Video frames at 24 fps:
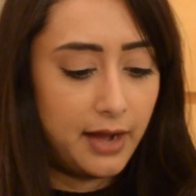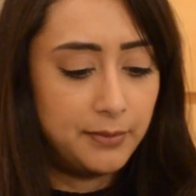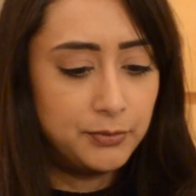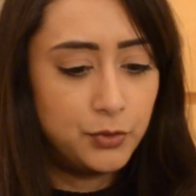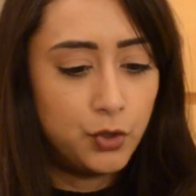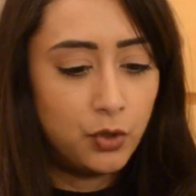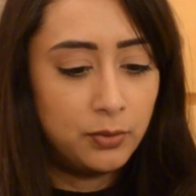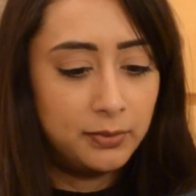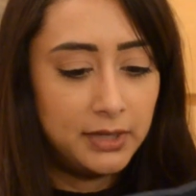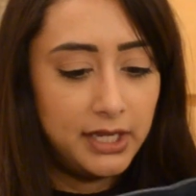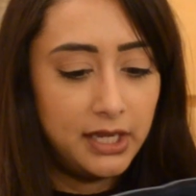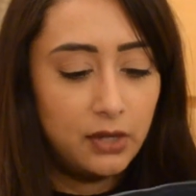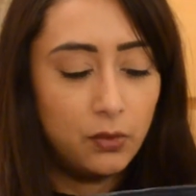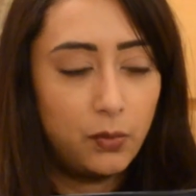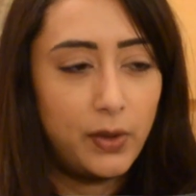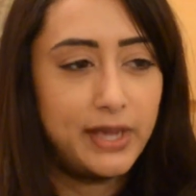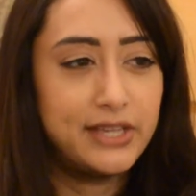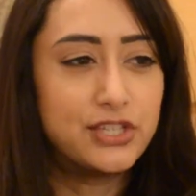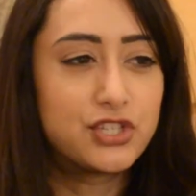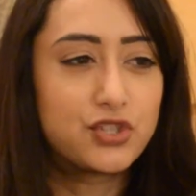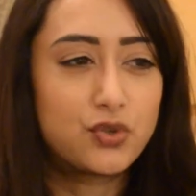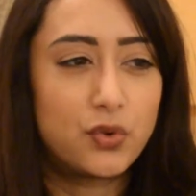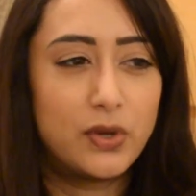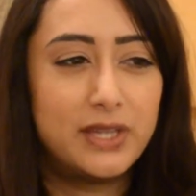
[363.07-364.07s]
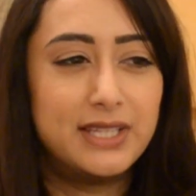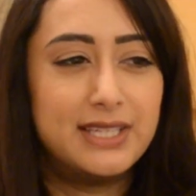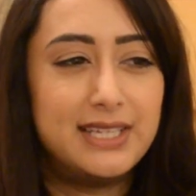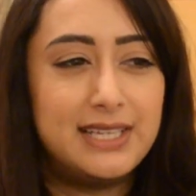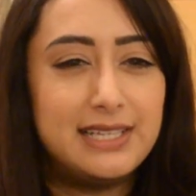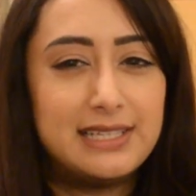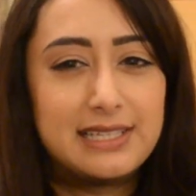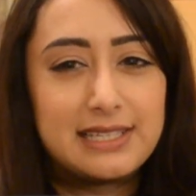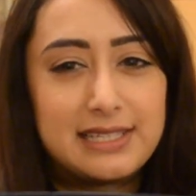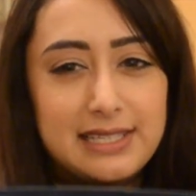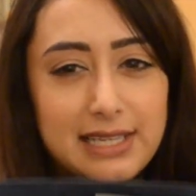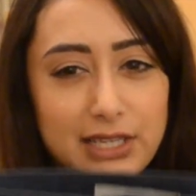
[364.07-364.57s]
I'm normally a waist
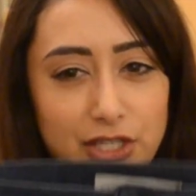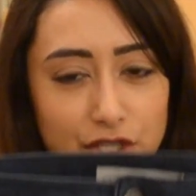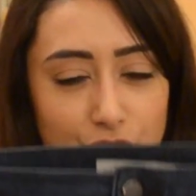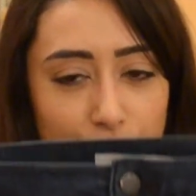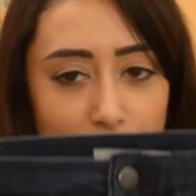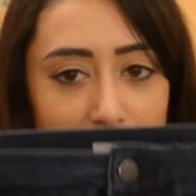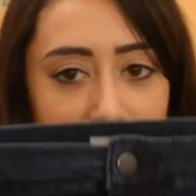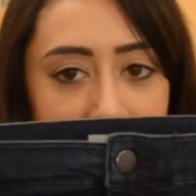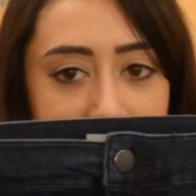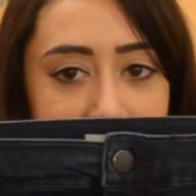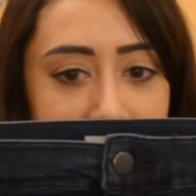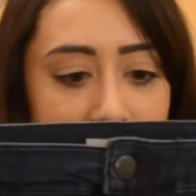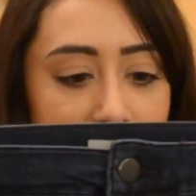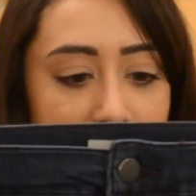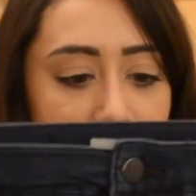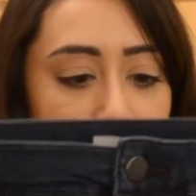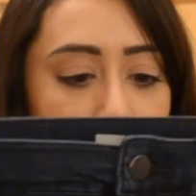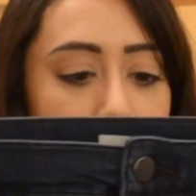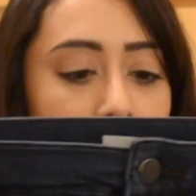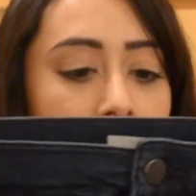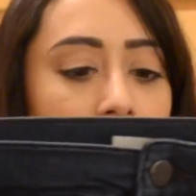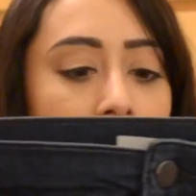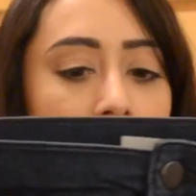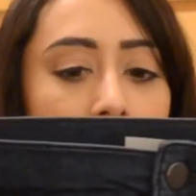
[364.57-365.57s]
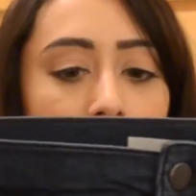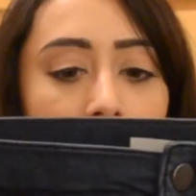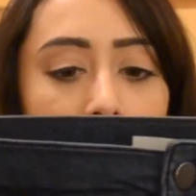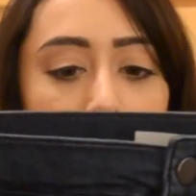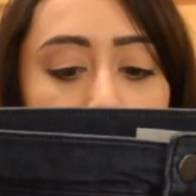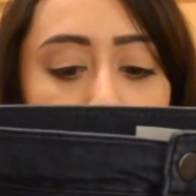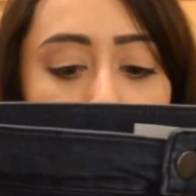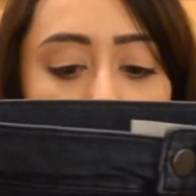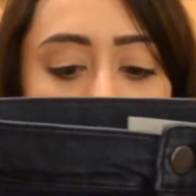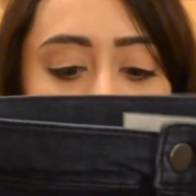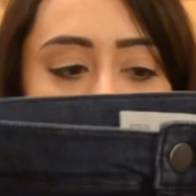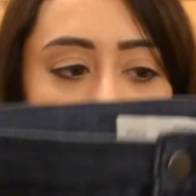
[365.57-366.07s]
26, 27,
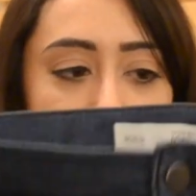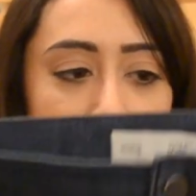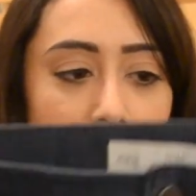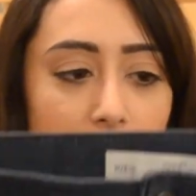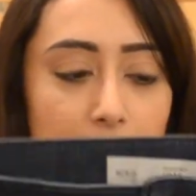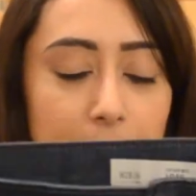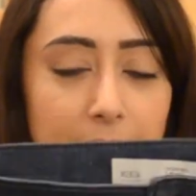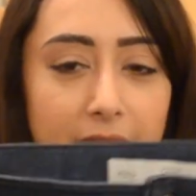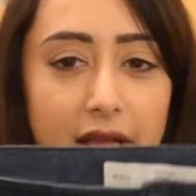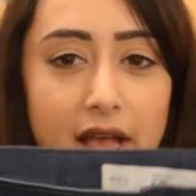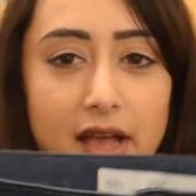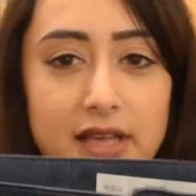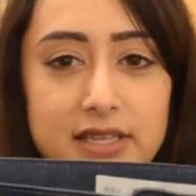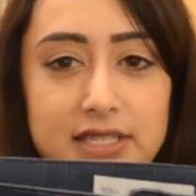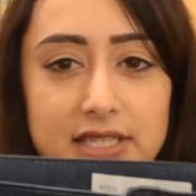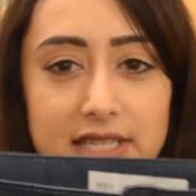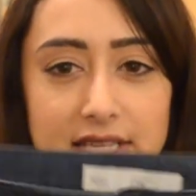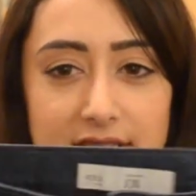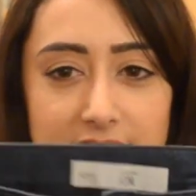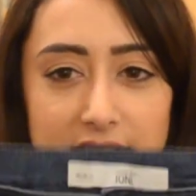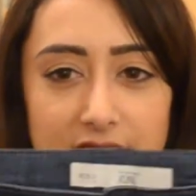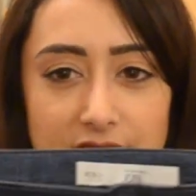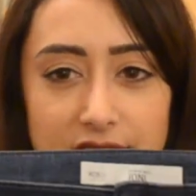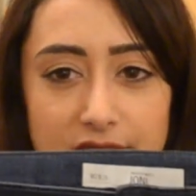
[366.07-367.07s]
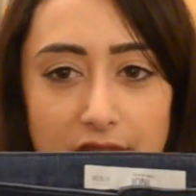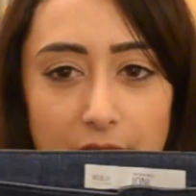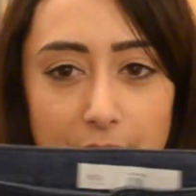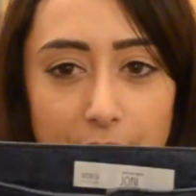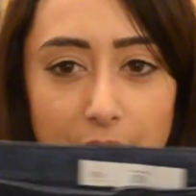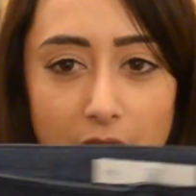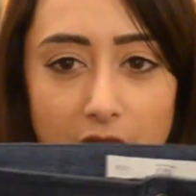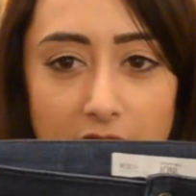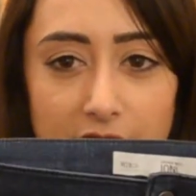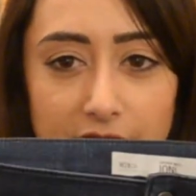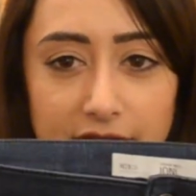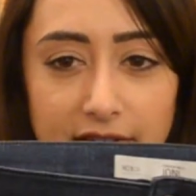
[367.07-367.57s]
but because these are so
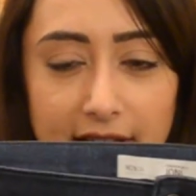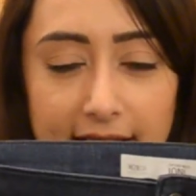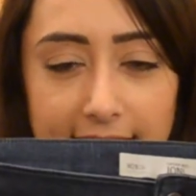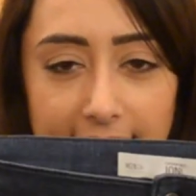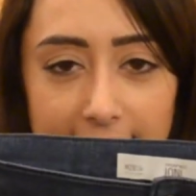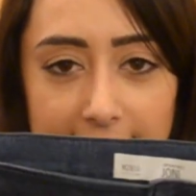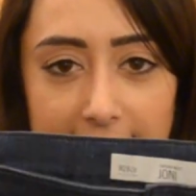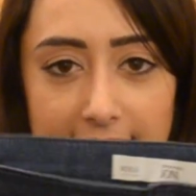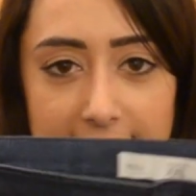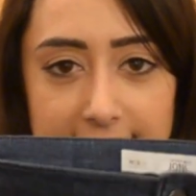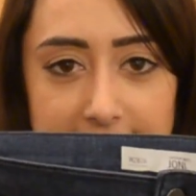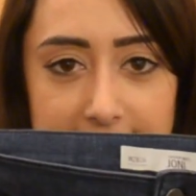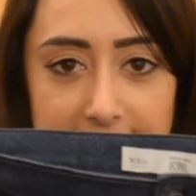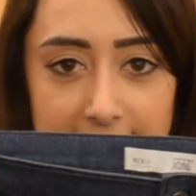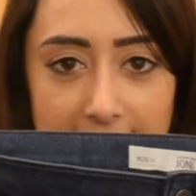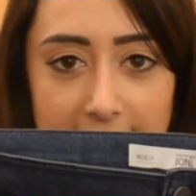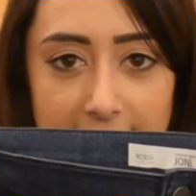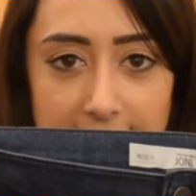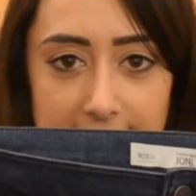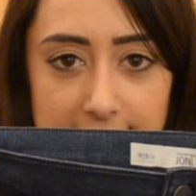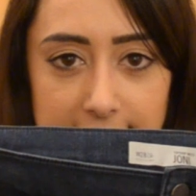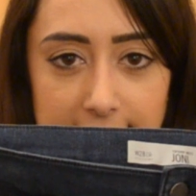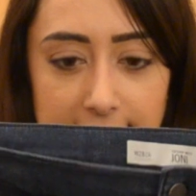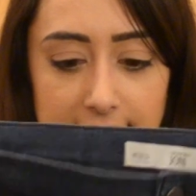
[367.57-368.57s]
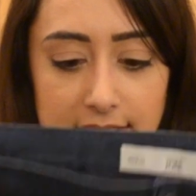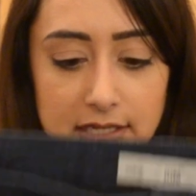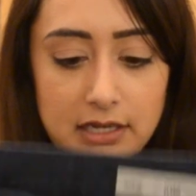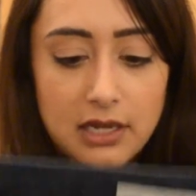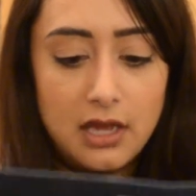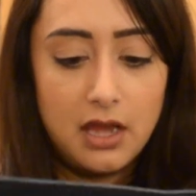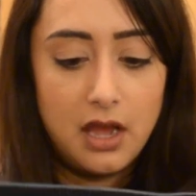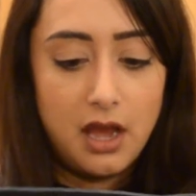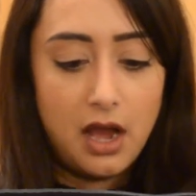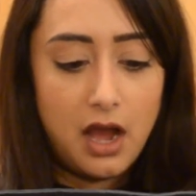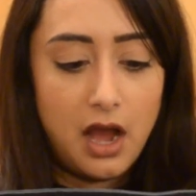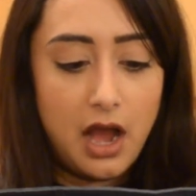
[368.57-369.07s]
kind of like elasticated,
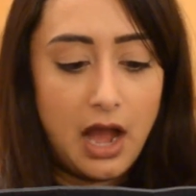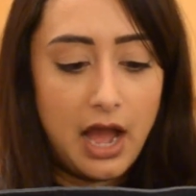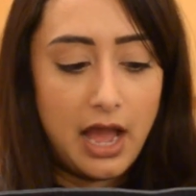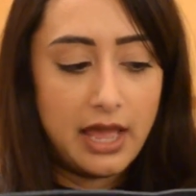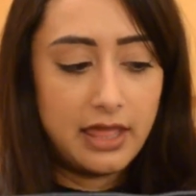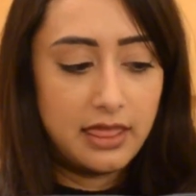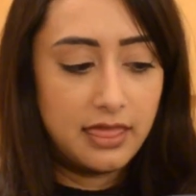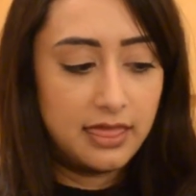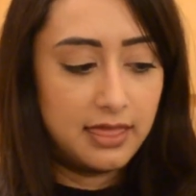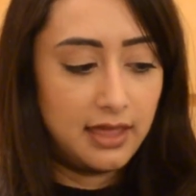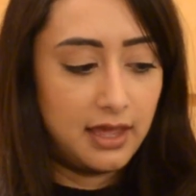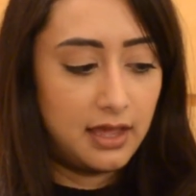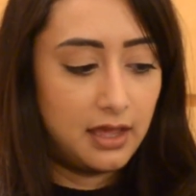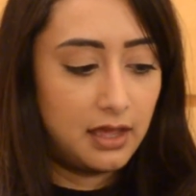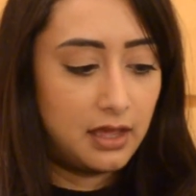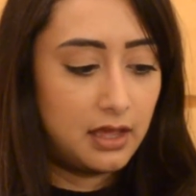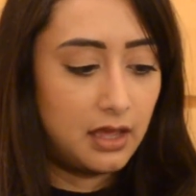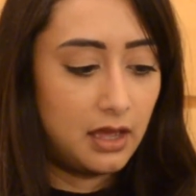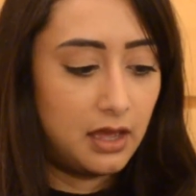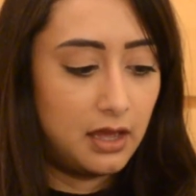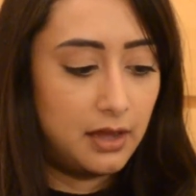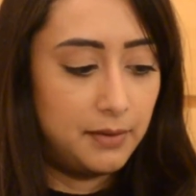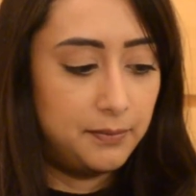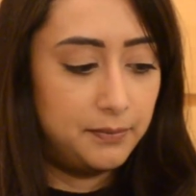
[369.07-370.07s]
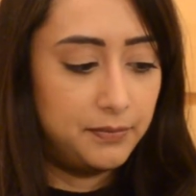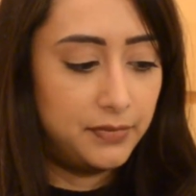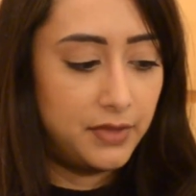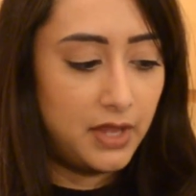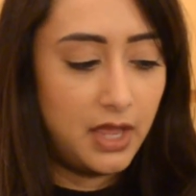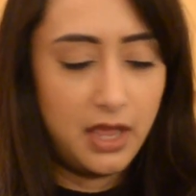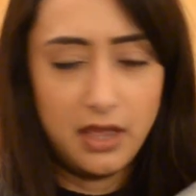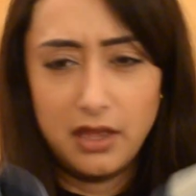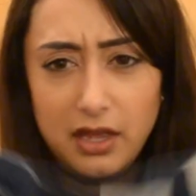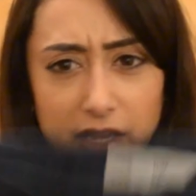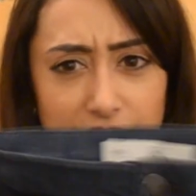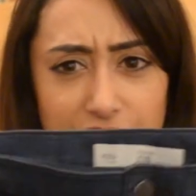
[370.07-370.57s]
I think
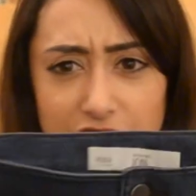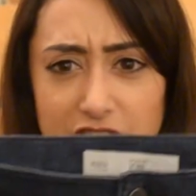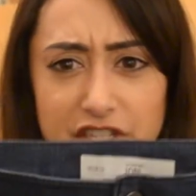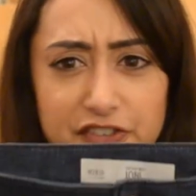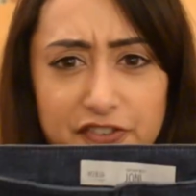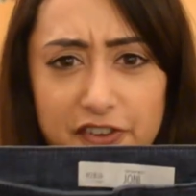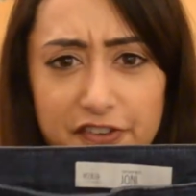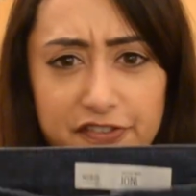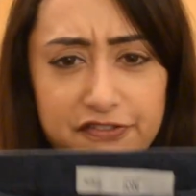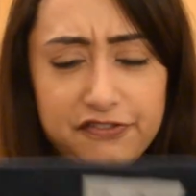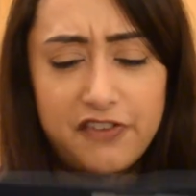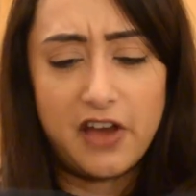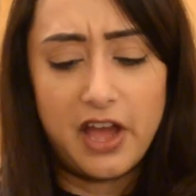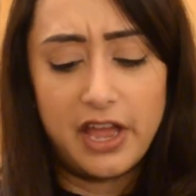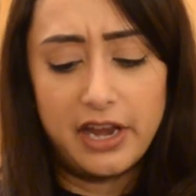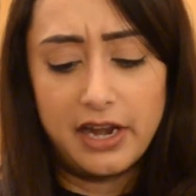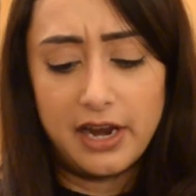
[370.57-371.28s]
it just fit fine.